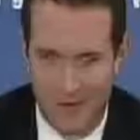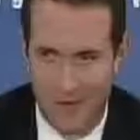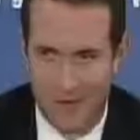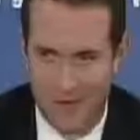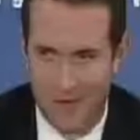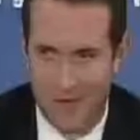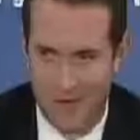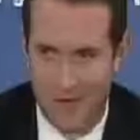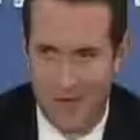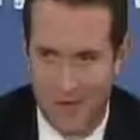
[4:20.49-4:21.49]
get the person to
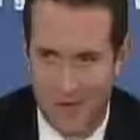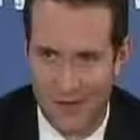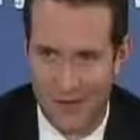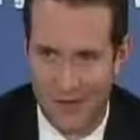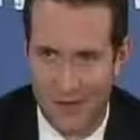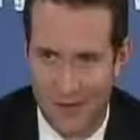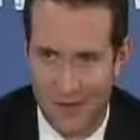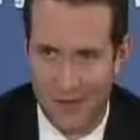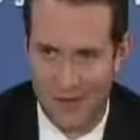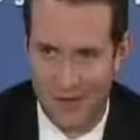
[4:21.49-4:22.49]
say, this is
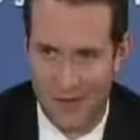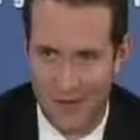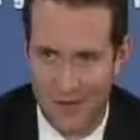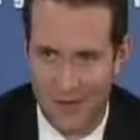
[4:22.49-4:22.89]
about poverty.